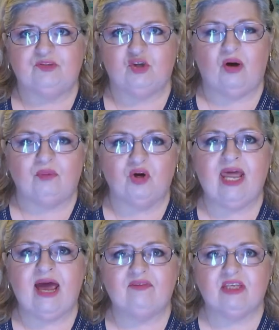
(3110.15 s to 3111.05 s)
So I'm going
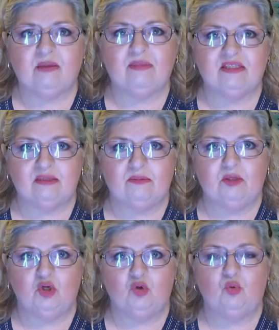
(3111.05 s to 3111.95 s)
to have to get me some
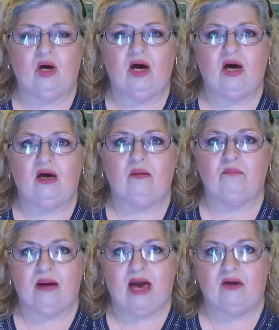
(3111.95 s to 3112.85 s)
new uh,
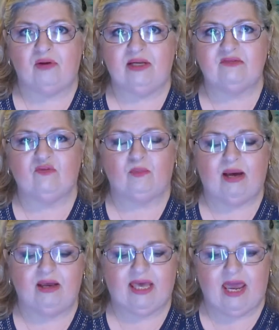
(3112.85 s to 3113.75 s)
batteries for
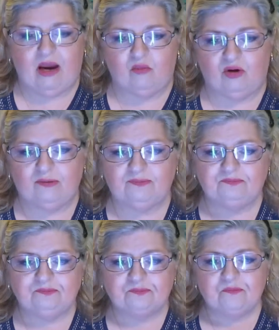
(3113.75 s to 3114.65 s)
my camera.
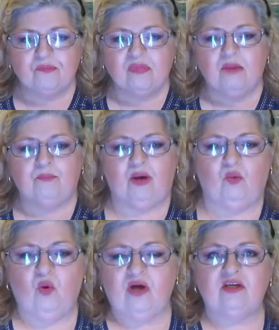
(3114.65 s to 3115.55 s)

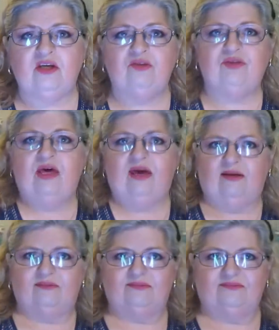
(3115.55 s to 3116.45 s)
But what do you think?